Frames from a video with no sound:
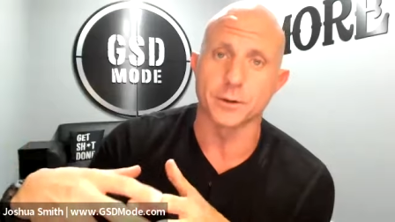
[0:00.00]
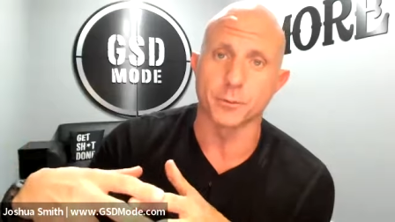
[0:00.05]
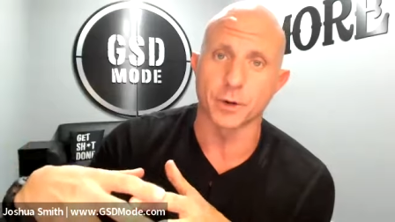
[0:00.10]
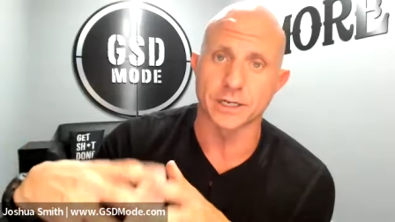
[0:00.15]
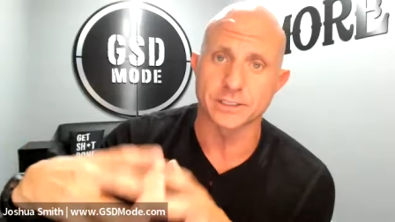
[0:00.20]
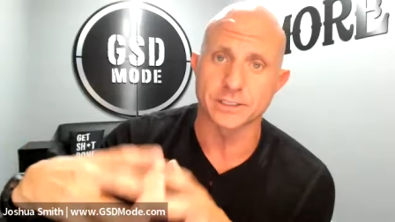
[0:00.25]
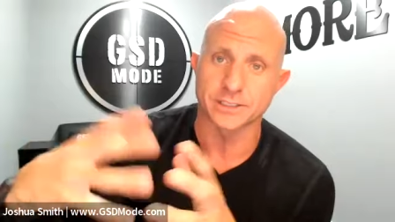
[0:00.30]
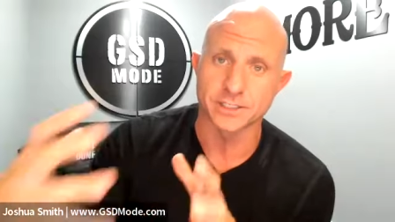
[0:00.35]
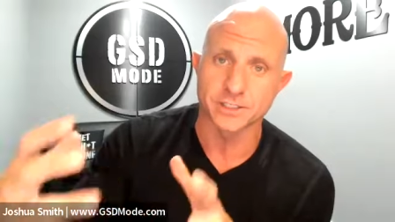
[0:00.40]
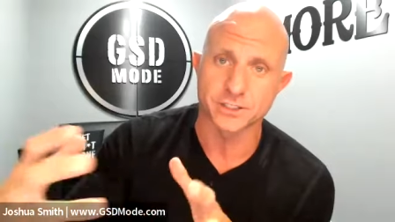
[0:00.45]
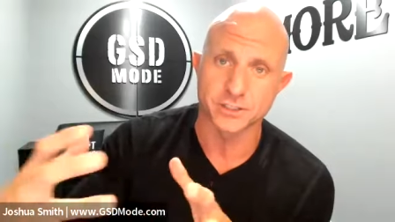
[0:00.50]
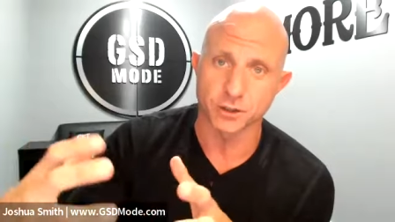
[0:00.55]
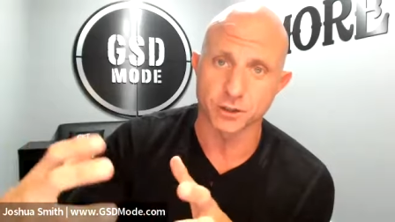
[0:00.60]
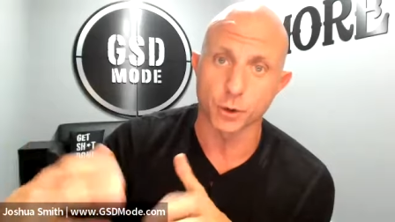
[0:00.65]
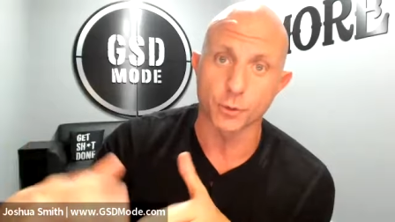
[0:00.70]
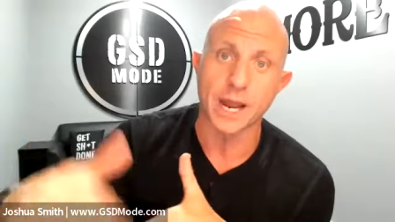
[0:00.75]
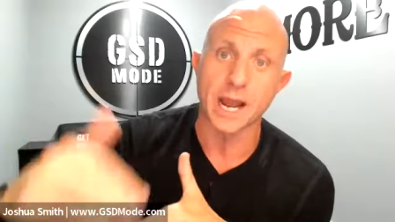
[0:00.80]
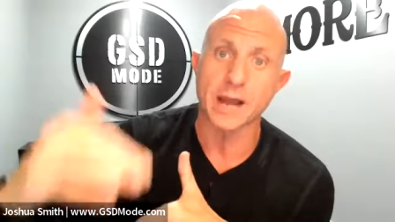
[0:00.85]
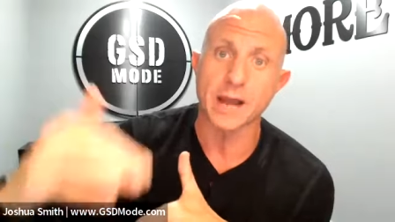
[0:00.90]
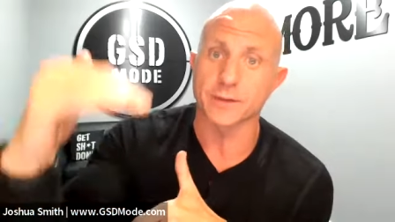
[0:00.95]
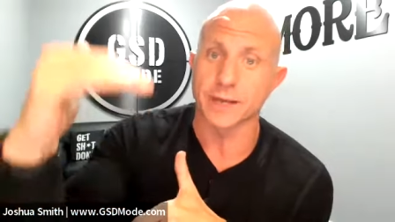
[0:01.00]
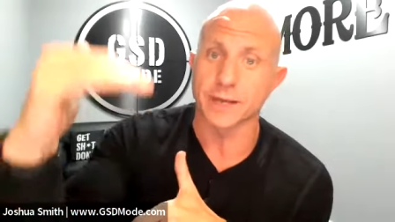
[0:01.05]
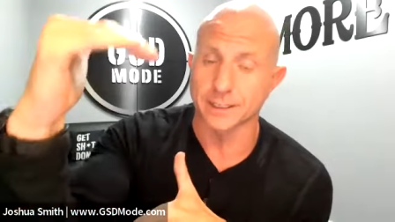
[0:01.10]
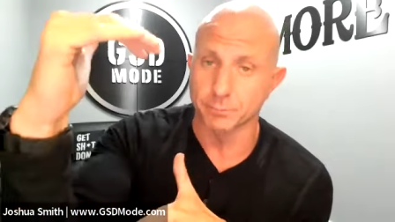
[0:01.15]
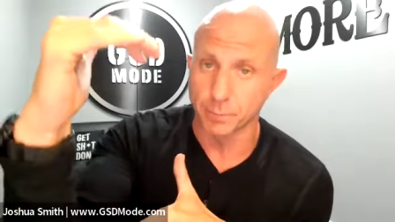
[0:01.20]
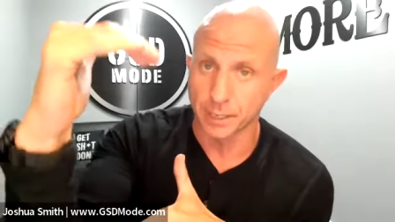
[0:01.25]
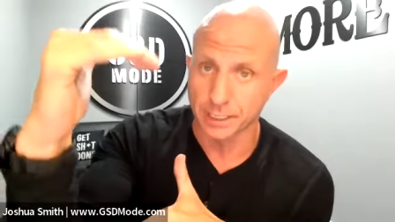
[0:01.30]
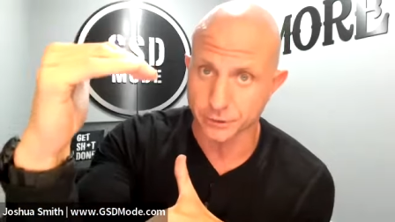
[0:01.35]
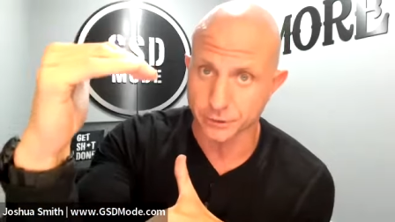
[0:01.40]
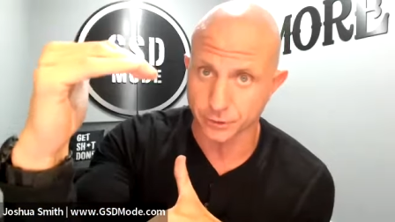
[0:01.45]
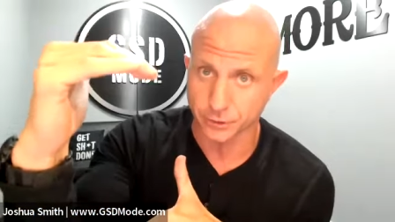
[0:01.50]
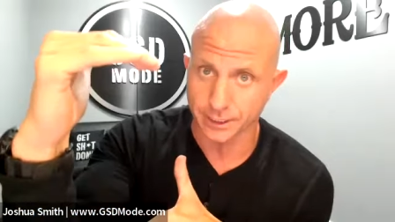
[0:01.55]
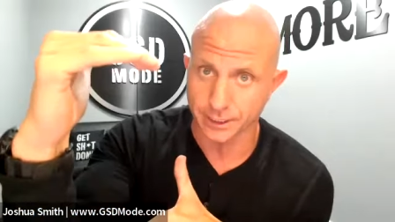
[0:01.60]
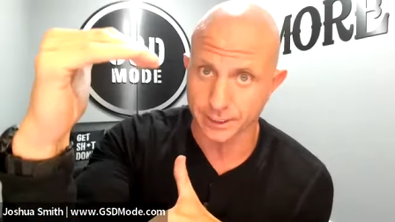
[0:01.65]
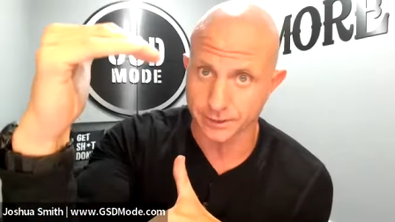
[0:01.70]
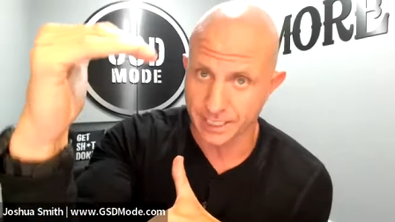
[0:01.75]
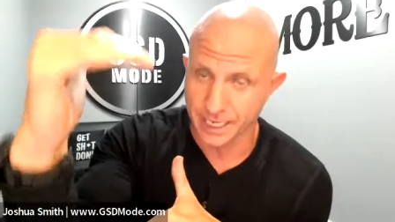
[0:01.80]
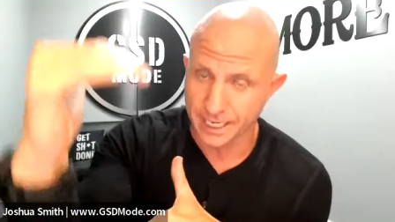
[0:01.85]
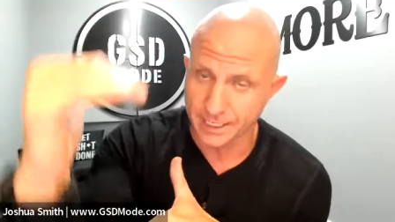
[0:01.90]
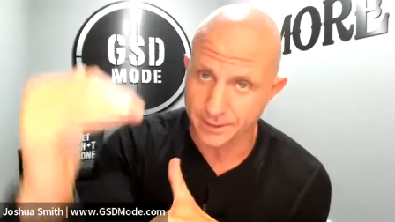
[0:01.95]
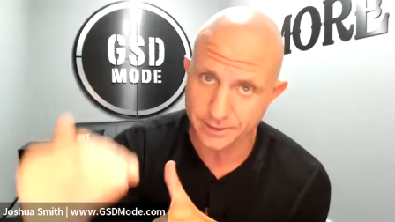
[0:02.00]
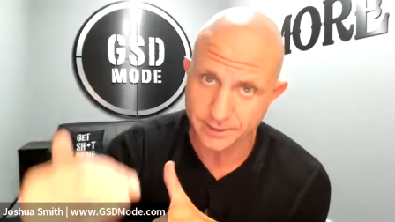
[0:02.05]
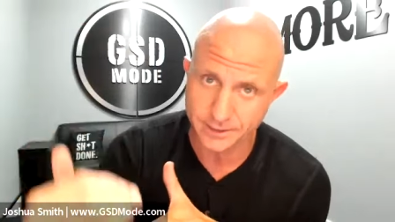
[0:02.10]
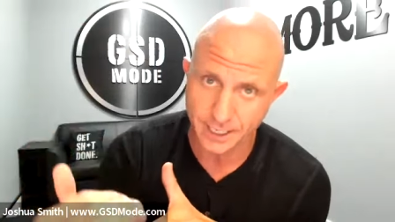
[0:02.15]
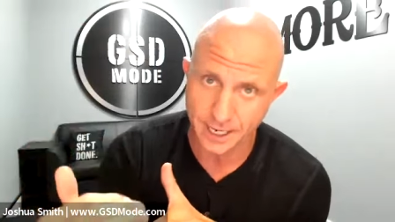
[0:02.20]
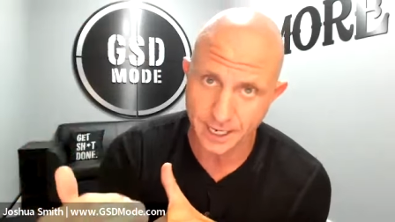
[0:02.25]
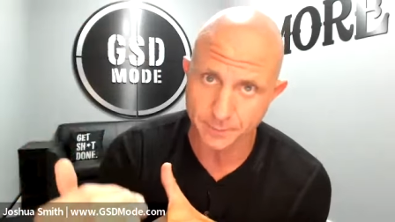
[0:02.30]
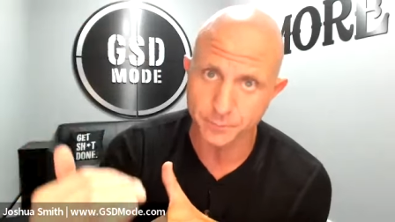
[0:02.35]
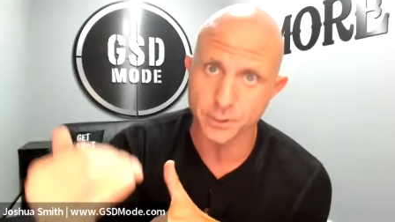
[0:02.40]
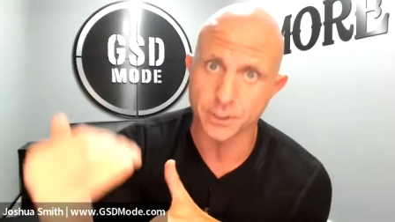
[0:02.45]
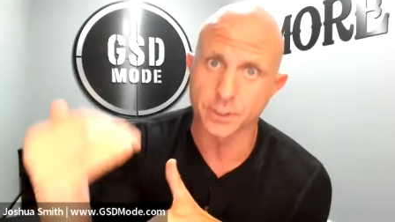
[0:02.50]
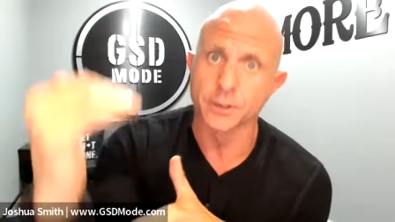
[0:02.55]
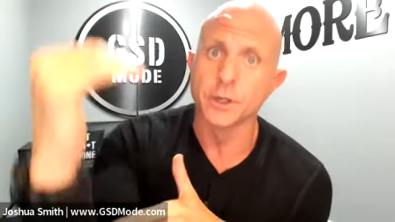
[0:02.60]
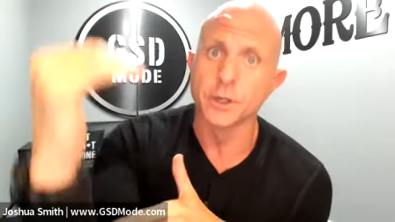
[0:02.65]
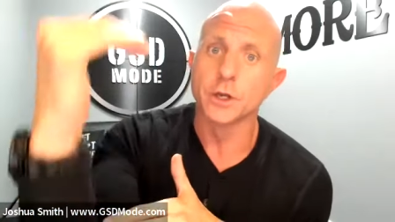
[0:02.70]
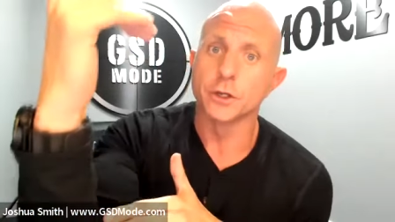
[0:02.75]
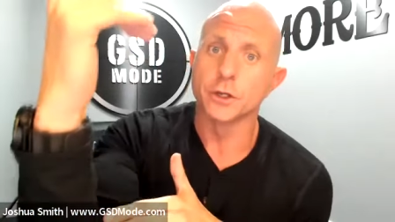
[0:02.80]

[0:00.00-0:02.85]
and when i say slow down like make sure that you're taking the time to